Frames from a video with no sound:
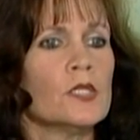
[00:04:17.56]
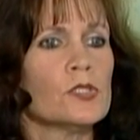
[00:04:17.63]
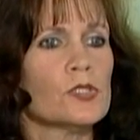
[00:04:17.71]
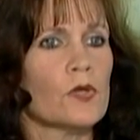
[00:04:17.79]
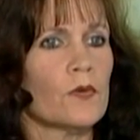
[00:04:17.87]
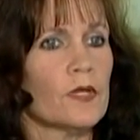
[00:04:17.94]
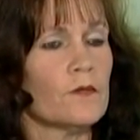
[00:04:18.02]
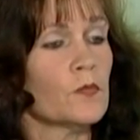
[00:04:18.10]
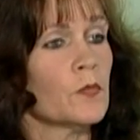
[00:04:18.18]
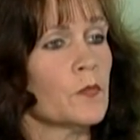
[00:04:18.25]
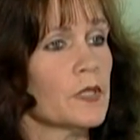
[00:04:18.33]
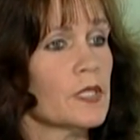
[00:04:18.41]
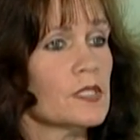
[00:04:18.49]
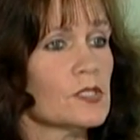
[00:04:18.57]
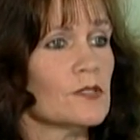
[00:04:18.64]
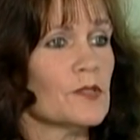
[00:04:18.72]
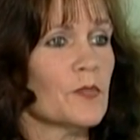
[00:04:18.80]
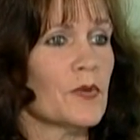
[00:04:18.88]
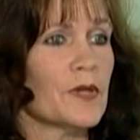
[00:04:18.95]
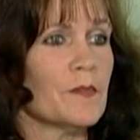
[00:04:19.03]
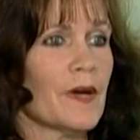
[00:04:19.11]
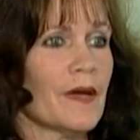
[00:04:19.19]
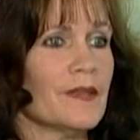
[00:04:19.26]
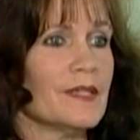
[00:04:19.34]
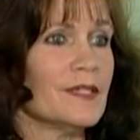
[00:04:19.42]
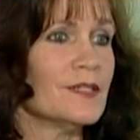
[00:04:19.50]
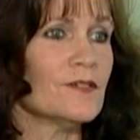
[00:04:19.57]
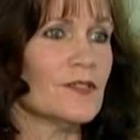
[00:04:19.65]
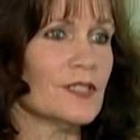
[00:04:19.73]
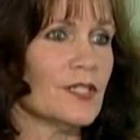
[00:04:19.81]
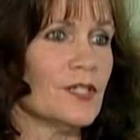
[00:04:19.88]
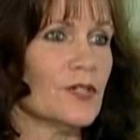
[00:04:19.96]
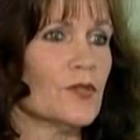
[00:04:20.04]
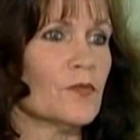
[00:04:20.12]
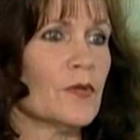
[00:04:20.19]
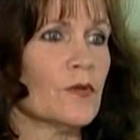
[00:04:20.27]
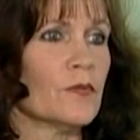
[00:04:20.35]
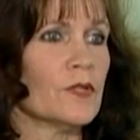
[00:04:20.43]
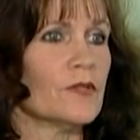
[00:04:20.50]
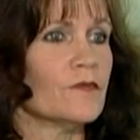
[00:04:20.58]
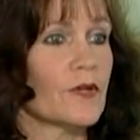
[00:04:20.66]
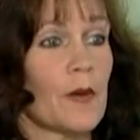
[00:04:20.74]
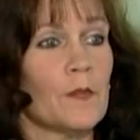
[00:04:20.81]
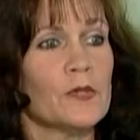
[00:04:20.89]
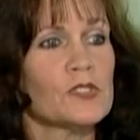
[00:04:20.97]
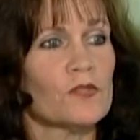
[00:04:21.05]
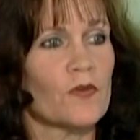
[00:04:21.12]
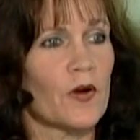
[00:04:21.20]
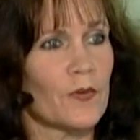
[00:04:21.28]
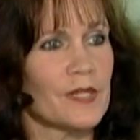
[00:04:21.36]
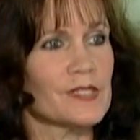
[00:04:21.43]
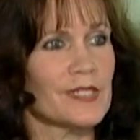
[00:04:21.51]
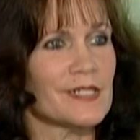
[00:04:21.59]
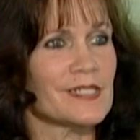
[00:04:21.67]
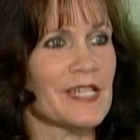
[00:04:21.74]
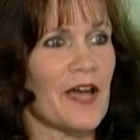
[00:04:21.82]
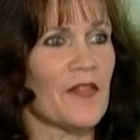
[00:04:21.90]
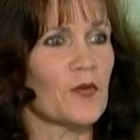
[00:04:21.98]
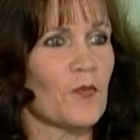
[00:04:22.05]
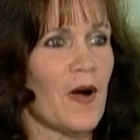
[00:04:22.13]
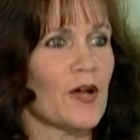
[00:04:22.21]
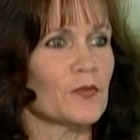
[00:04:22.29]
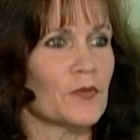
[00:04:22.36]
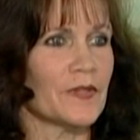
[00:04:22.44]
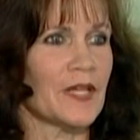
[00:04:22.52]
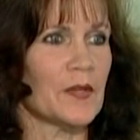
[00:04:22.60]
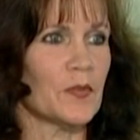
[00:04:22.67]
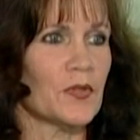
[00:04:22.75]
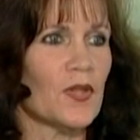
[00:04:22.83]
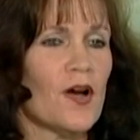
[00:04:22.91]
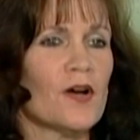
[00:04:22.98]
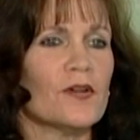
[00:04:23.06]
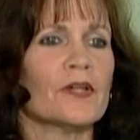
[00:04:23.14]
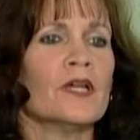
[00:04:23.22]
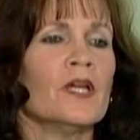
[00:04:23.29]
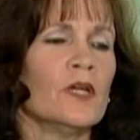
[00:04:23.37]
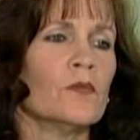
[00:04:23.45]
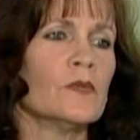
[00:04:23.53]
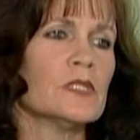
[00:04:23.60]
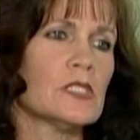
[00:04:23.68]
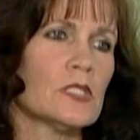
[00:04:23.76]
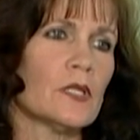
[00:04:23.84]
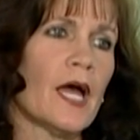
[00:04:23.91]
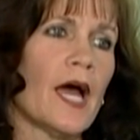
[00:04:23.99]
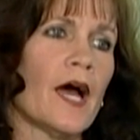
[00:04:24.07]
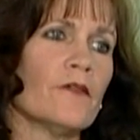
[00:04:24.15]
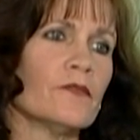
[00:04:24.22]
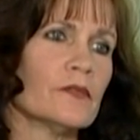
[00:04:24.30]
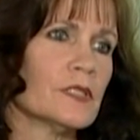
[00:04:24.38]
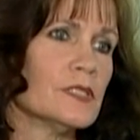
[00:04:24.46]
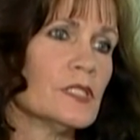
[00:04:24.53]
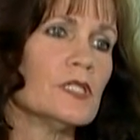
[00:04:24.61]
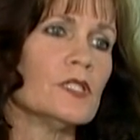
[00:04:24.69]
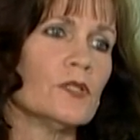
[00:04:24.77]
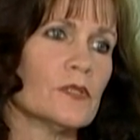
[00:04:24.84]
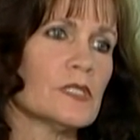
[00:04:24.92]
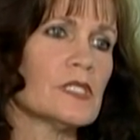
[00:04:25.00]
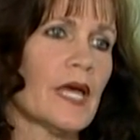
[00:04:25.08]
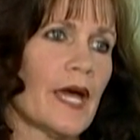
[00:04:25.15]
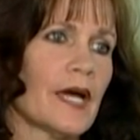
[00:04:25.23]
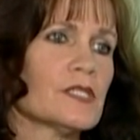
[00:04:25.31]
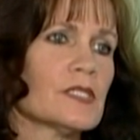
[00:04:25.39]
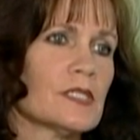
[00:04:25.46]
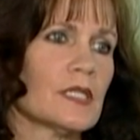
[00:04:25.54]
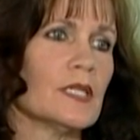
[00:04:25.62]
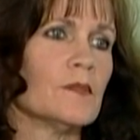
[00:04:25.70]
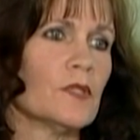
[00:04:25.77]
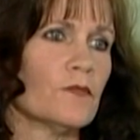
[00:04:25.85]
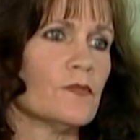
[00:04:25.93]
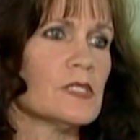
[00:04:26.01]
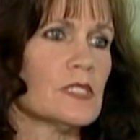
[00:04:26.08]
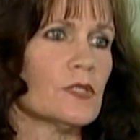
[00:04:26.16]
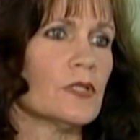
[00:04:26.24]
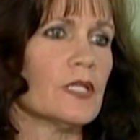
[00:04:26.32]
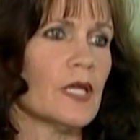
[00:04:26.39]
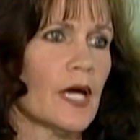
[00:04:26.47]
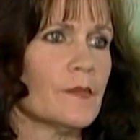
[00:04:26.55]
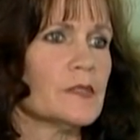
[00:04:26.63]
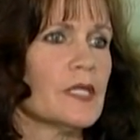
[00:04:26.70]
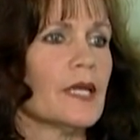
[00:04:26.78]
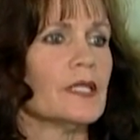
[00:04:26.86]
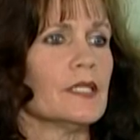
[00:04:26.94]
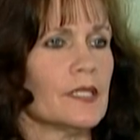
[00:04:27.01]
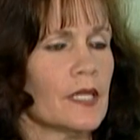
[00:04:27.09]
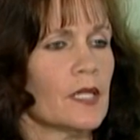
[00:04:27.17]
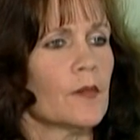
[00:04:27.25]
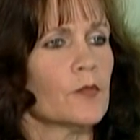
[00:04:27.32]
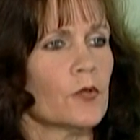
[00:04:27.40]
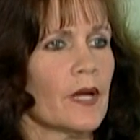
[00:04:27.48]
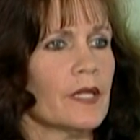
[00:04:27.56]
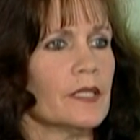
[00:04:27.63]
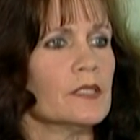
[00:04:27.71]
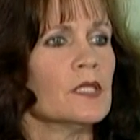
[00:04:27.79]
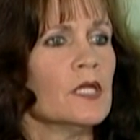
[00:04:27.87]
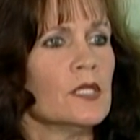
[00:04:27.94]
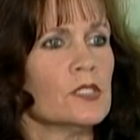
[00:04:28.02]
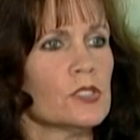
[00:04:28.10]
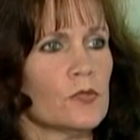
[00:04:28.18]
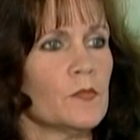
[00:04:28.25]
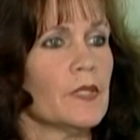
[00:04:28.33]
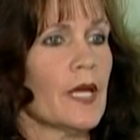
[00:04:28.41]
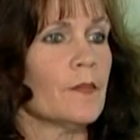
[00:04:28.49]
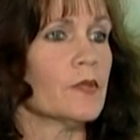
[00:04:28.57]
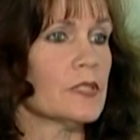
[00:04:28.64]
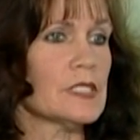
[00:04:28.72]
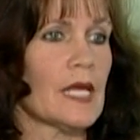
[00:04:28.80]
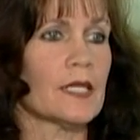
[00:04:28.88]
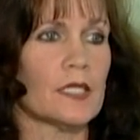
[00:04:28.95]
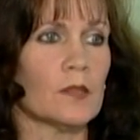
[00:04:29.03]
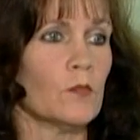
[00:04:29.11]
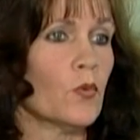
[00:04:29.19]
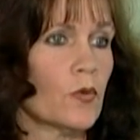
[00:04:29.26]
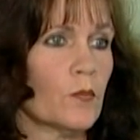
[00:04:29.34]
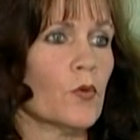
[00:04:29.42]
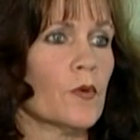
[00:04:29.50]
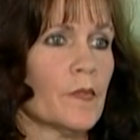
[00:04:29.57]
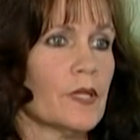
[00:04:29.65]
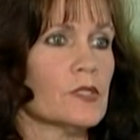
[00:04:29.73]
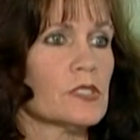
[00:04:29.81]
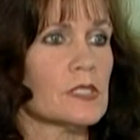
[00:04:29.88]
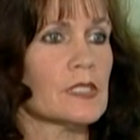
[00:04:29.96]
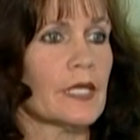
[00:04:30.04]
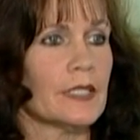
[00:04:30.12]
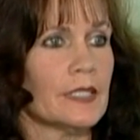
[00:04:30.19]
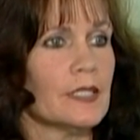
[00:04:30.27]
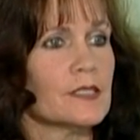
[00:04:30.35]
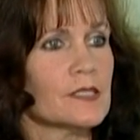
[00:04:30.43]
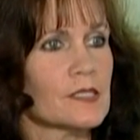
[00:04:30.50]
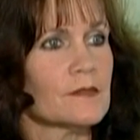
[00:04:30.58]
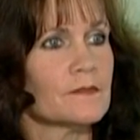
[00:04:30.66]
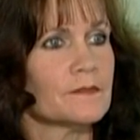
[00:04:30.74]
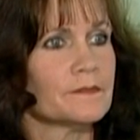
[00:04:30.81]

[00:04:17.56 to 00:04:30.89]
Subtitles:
So even when we get to the point by the end of the year where we've got most of our residents out in the wild where they belong, we still have continuous tasks to keep the facility updated and upgraded to be able to take in more and more bears as they need us.